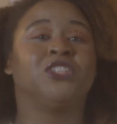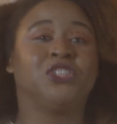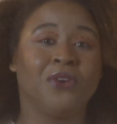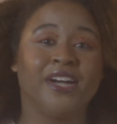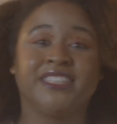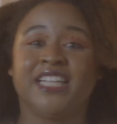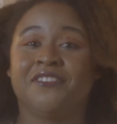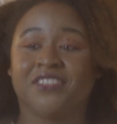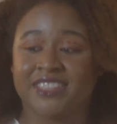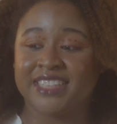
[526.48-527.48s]
Majority
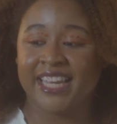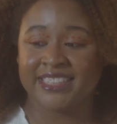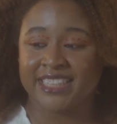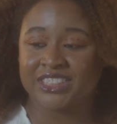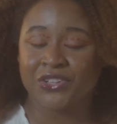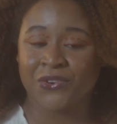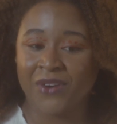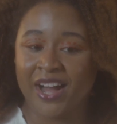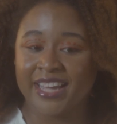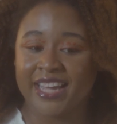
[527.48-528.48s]
of her scenes is
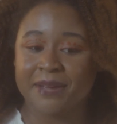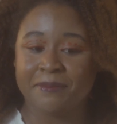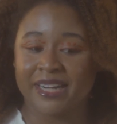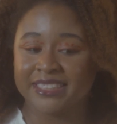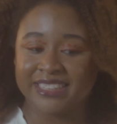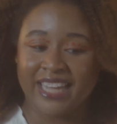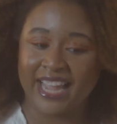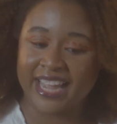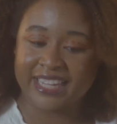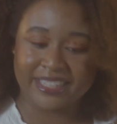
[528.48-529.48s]
crying, but it's
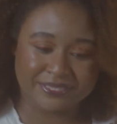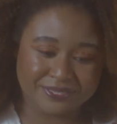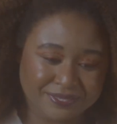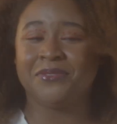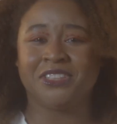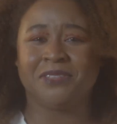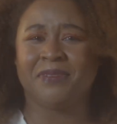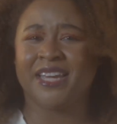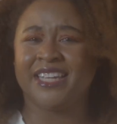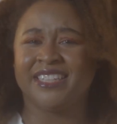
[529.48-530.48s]
like, is that what
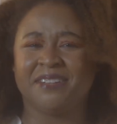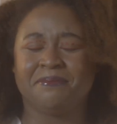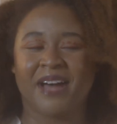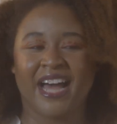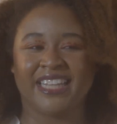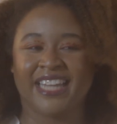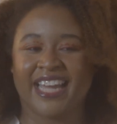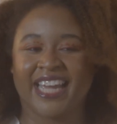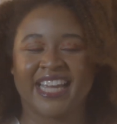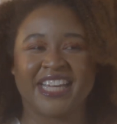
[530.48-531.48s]
you mean by
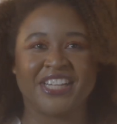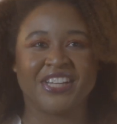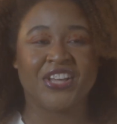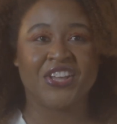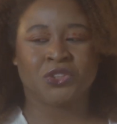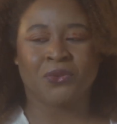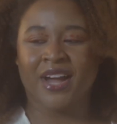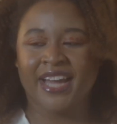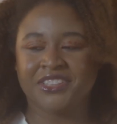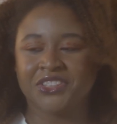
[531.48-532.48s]
like
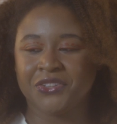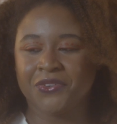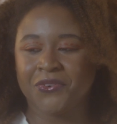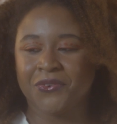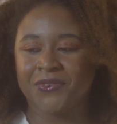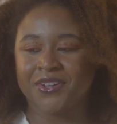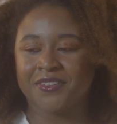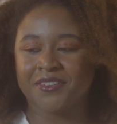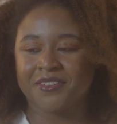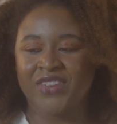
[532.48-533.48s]
trying to
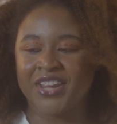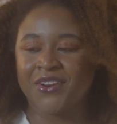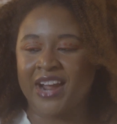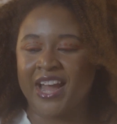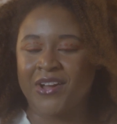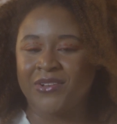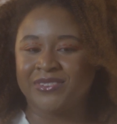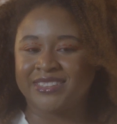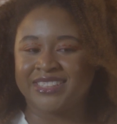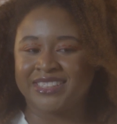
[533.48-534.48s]
figure
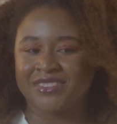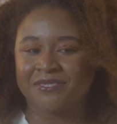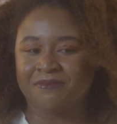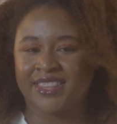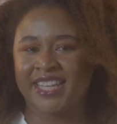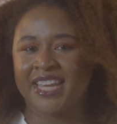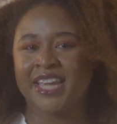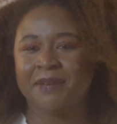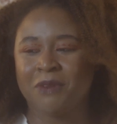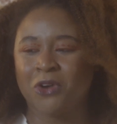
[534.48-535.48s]
out
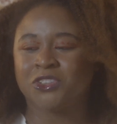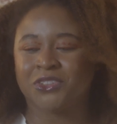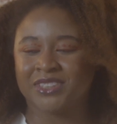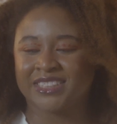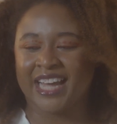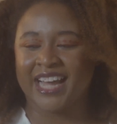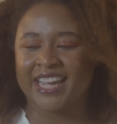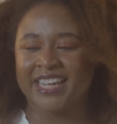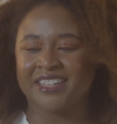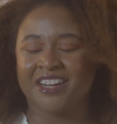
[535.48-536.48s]
the emotional
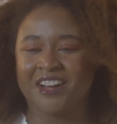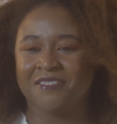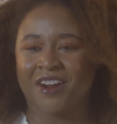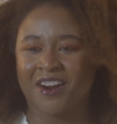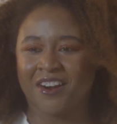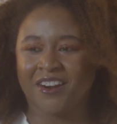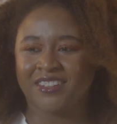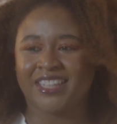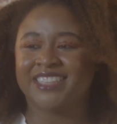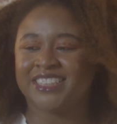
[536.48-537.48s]
side of
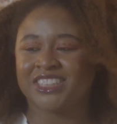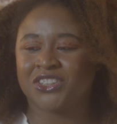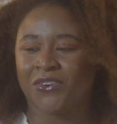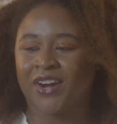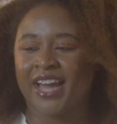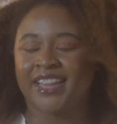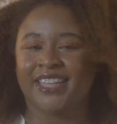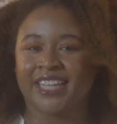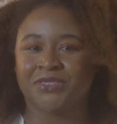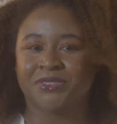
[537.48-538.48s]
her, like just crying,
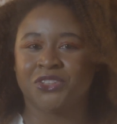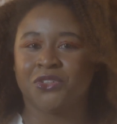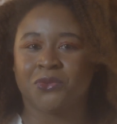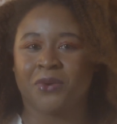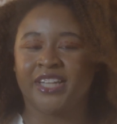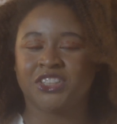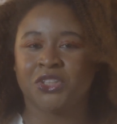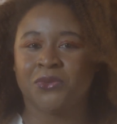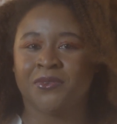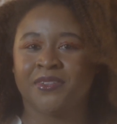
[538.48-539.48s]
like that's what you equate
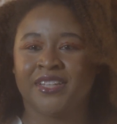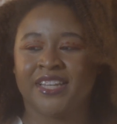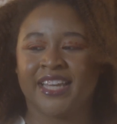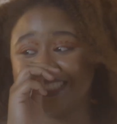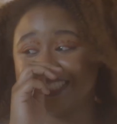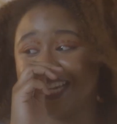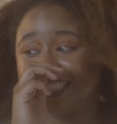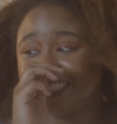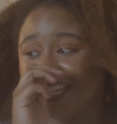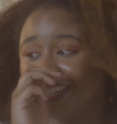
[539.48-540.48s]
to? This is
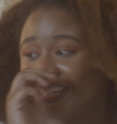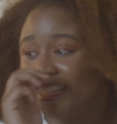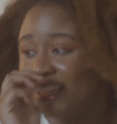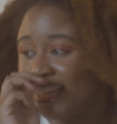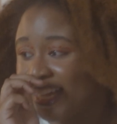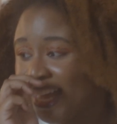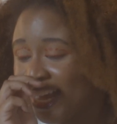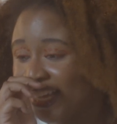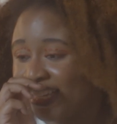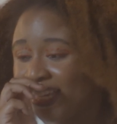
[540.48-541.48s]
kind of sounding like
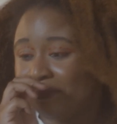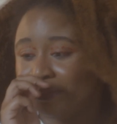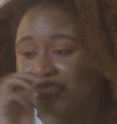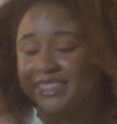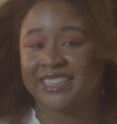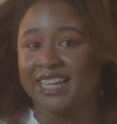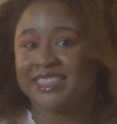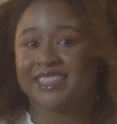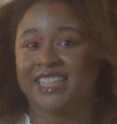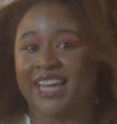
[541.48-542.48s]
high-key pretty
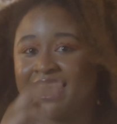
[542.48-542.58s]
sexist,